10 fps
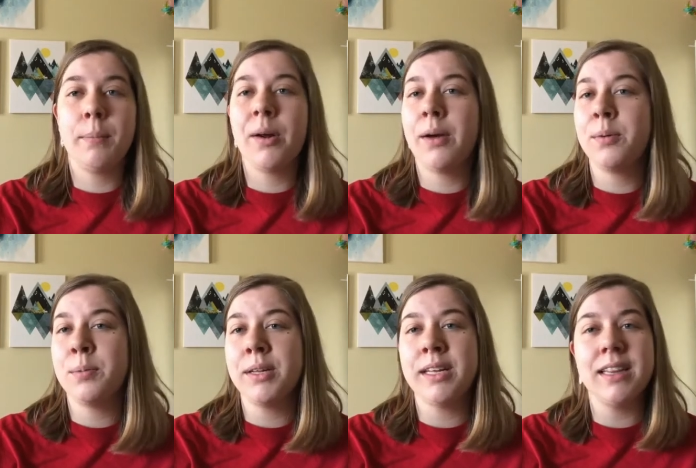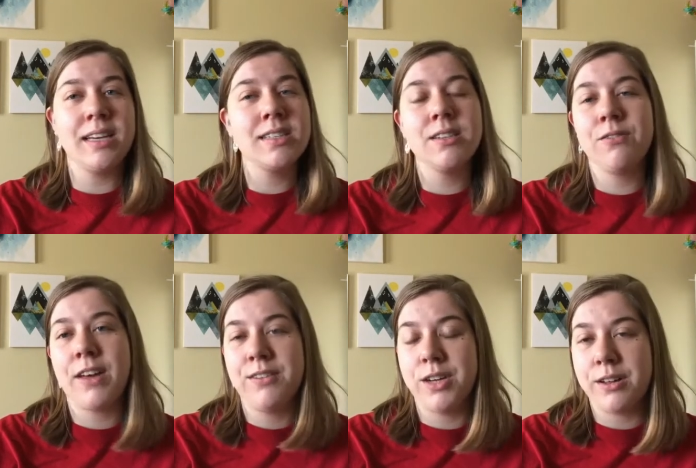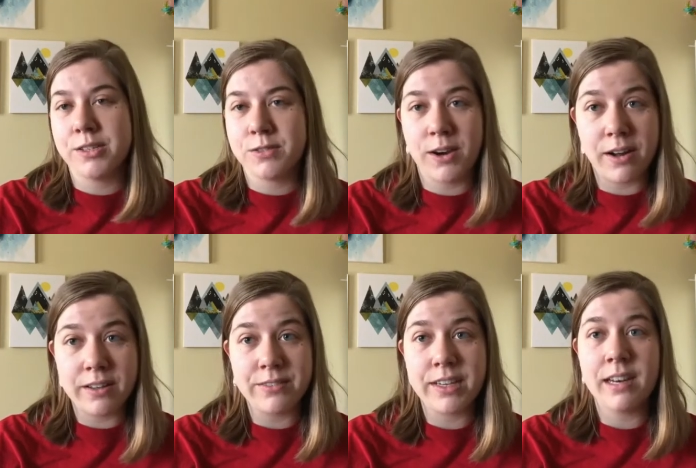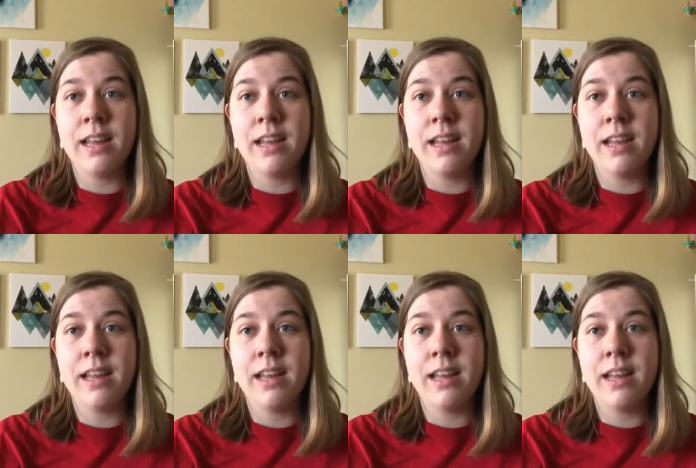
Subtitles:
probably less than $5 for all of it.